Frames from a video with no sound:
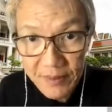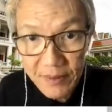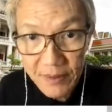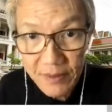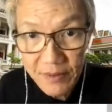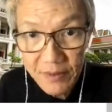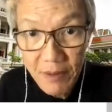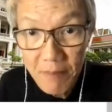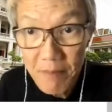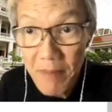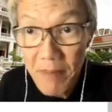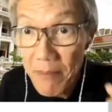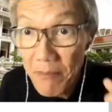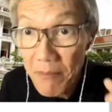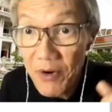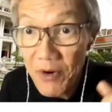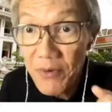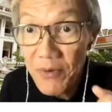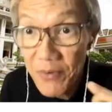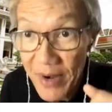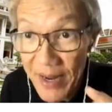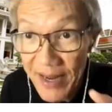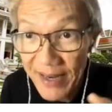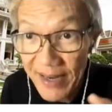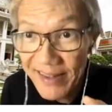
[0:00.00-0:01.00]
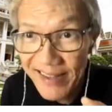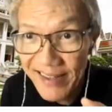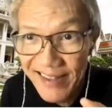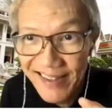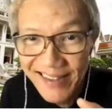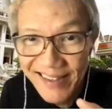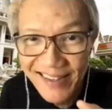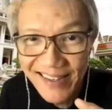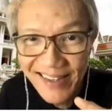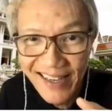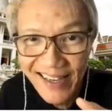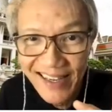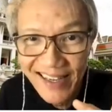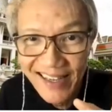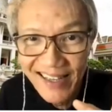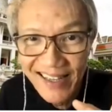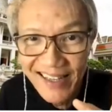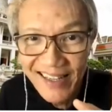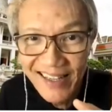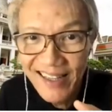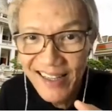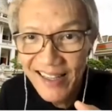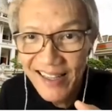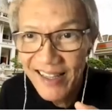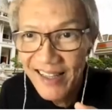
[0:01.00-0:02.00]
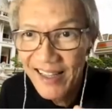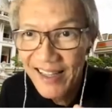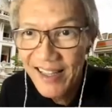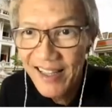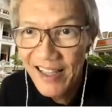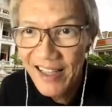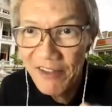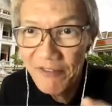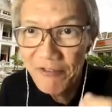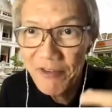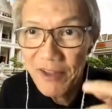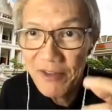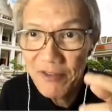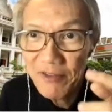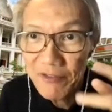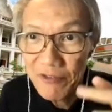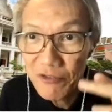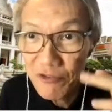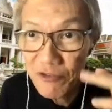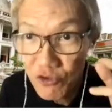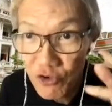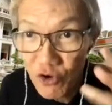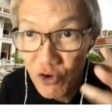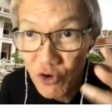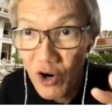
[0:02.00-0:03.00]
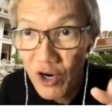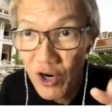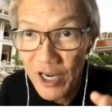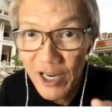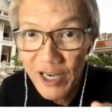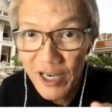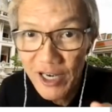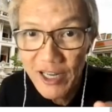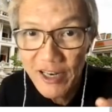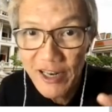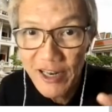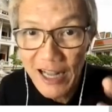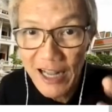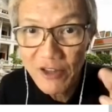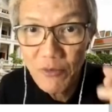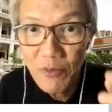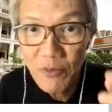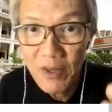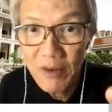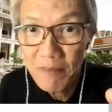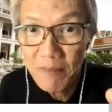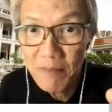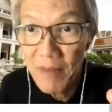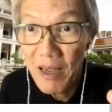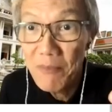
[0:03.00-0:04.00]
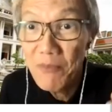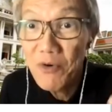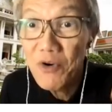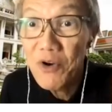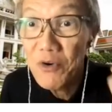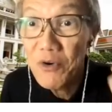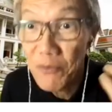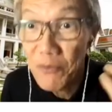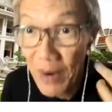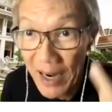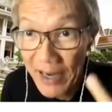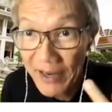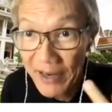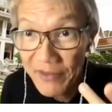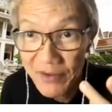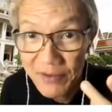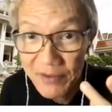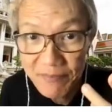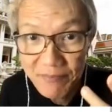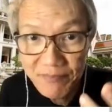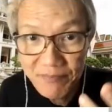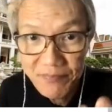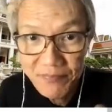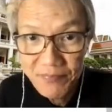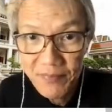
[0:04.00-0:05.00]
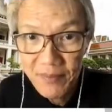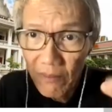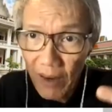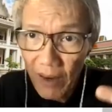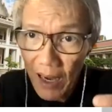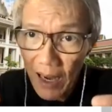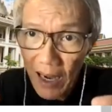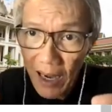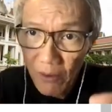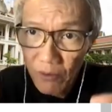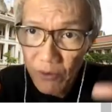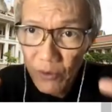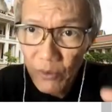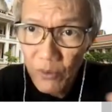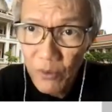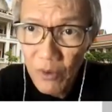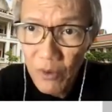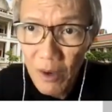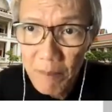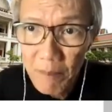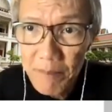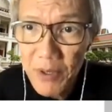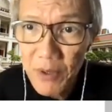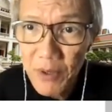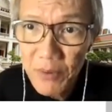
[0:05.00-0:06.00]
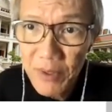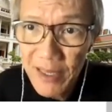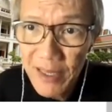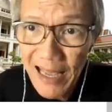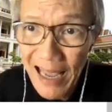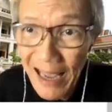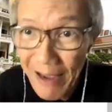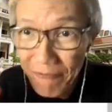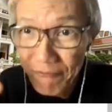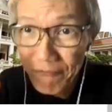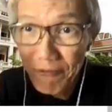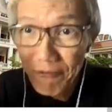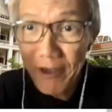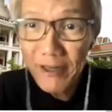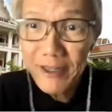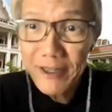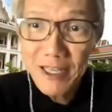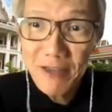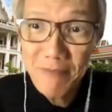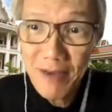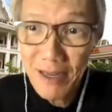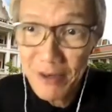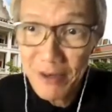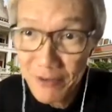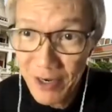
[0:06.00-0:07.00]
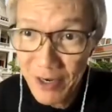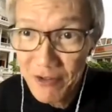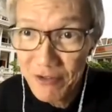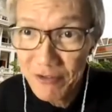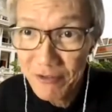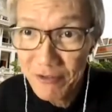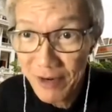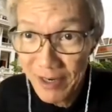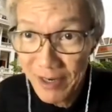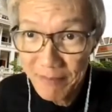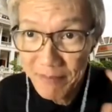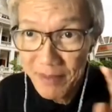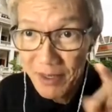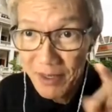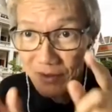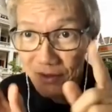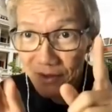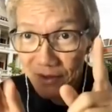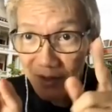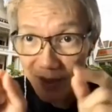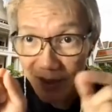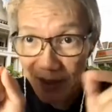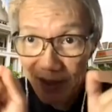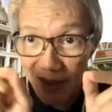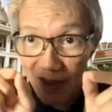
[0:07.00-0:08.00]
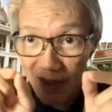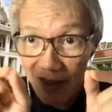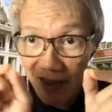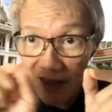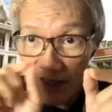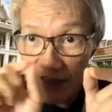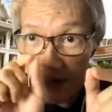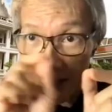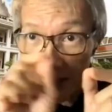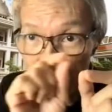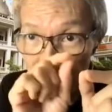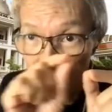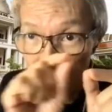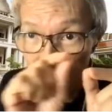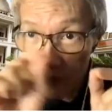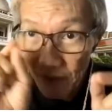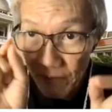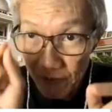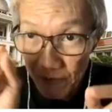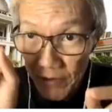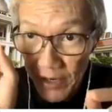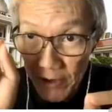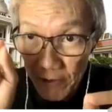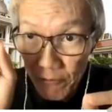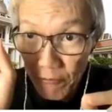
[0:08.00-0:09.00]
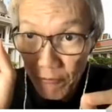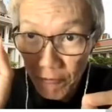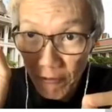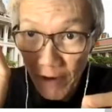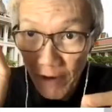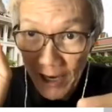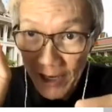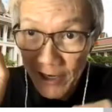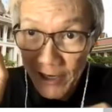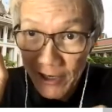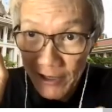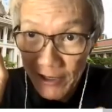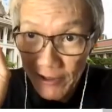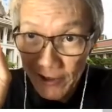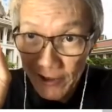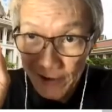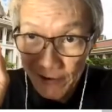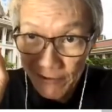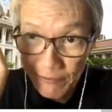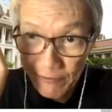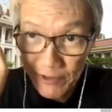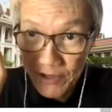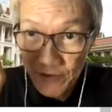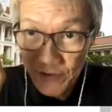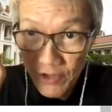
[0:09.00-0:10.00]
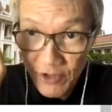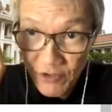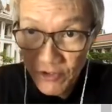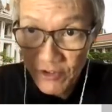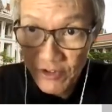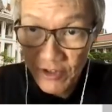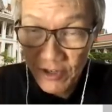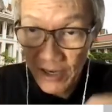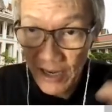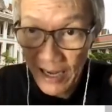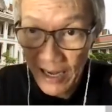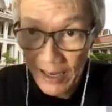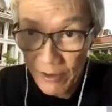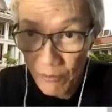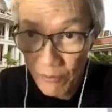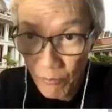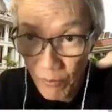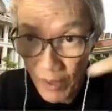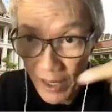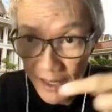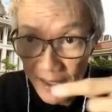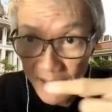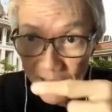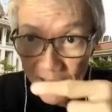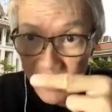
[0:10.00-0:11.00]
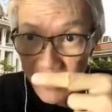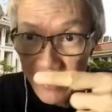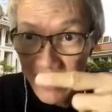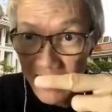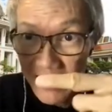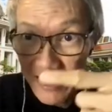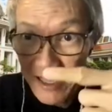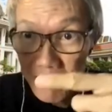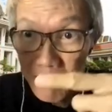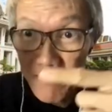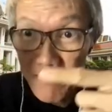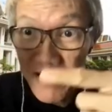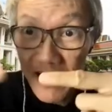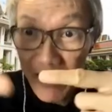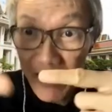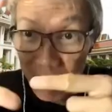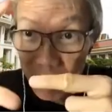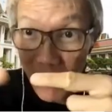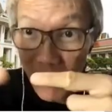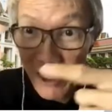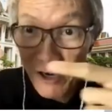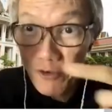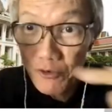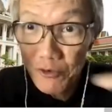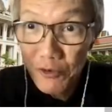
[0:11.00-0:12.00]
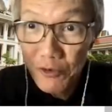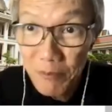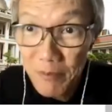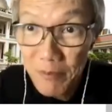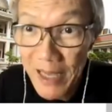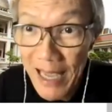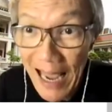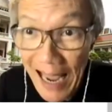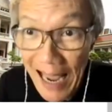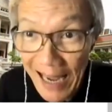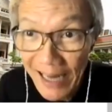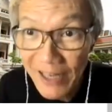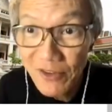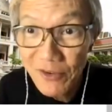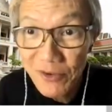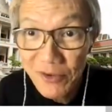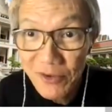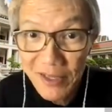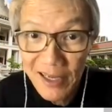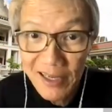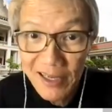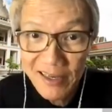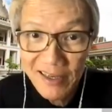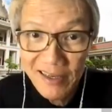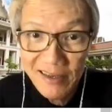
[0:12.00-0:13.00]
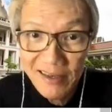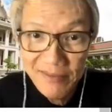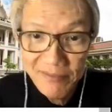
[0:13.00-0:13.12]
the memory read. Okay. If it store, then it activates memory write. How to compute the effective address, right? Because it has to read one register and one immediate value to be added together.